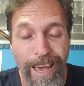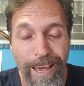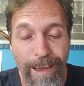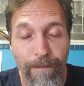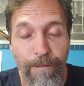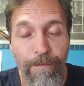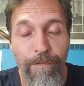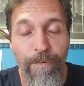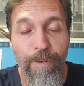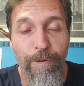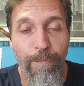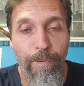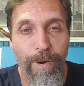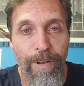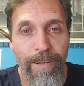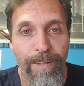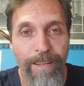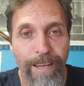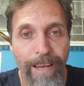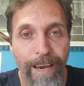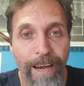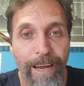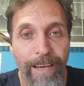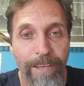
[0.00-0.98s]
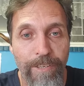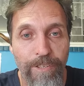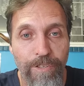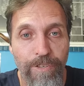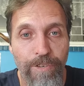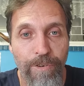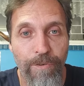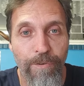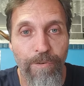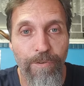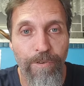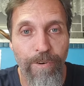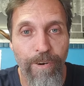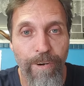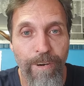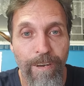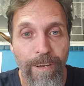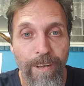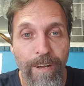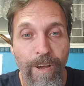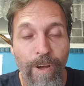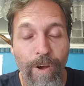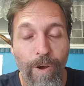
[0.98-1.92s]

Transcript: everyone that has children.